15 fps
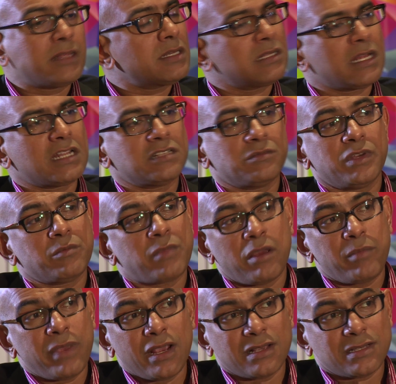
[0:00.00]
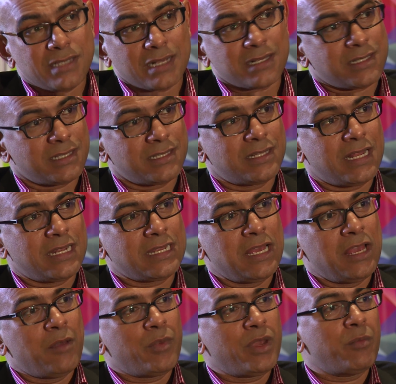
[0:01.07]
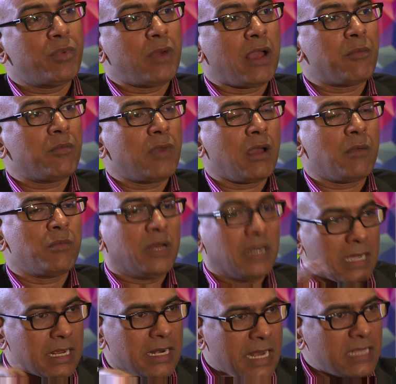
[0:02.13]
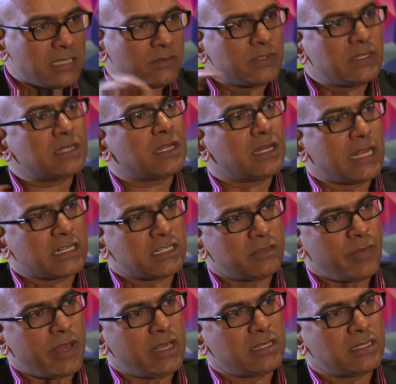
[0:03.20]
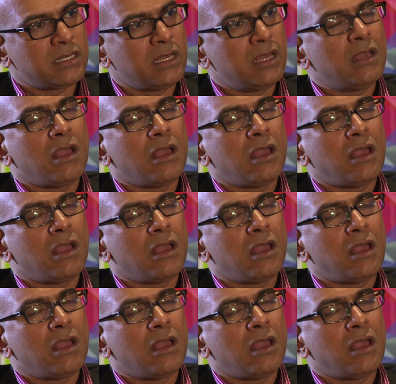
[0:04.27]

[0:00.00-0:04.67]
I think that has been my biggest success, that I'm recognized within the tech space,